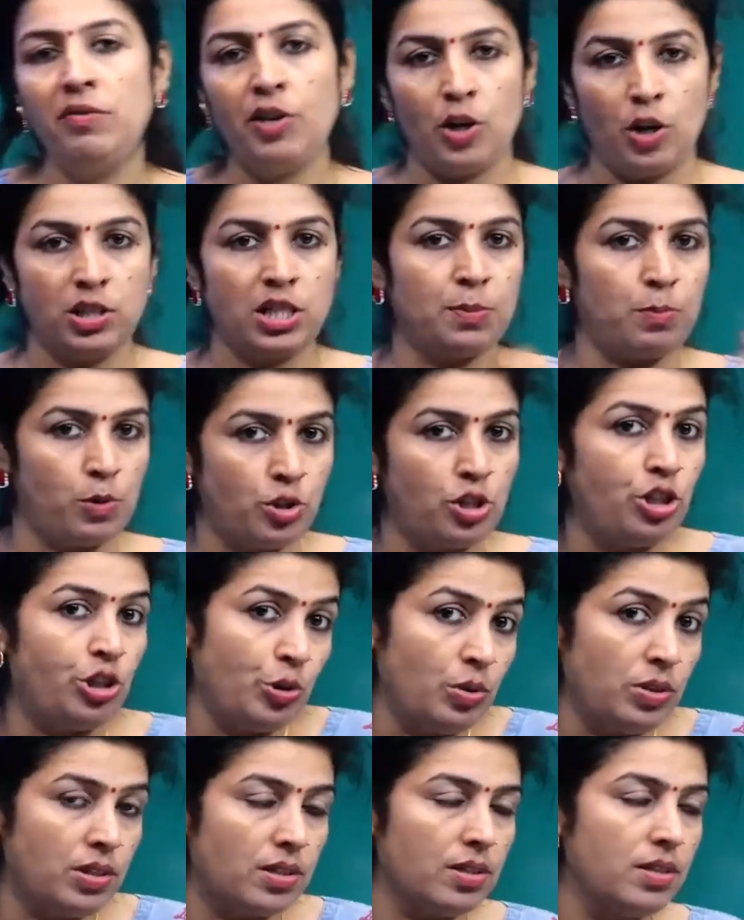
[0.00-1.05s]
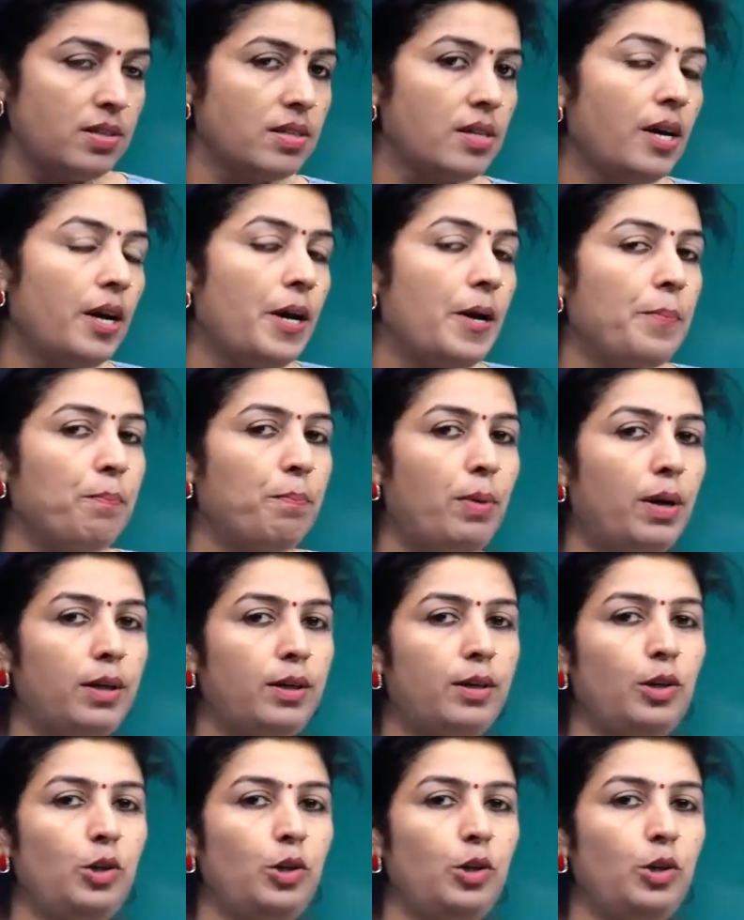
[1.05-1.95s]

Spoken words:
We're not supposed to use this, but